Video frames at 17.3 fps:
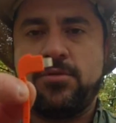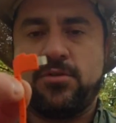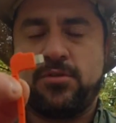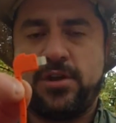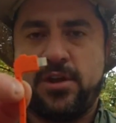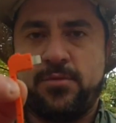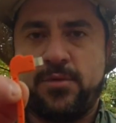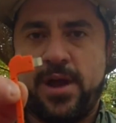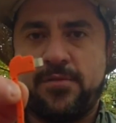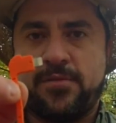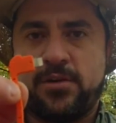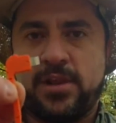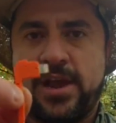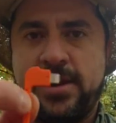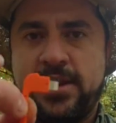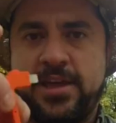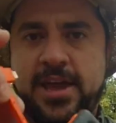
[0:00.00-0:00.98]
So here we have our
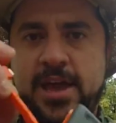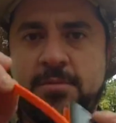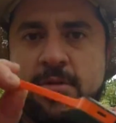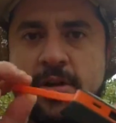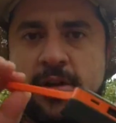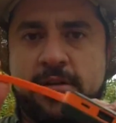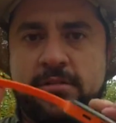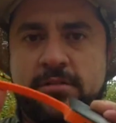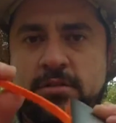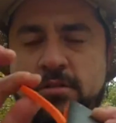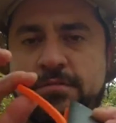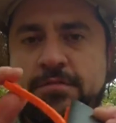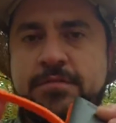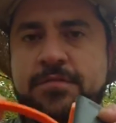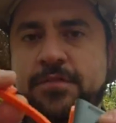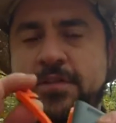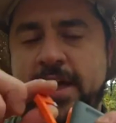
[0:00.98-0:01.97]
lightning cable on a little
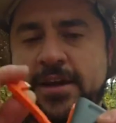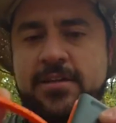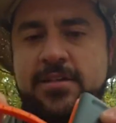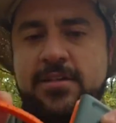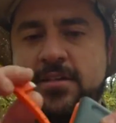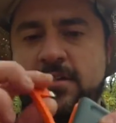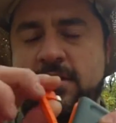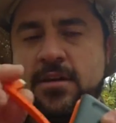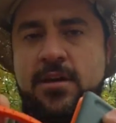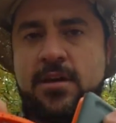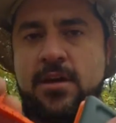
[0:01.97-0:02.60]
flex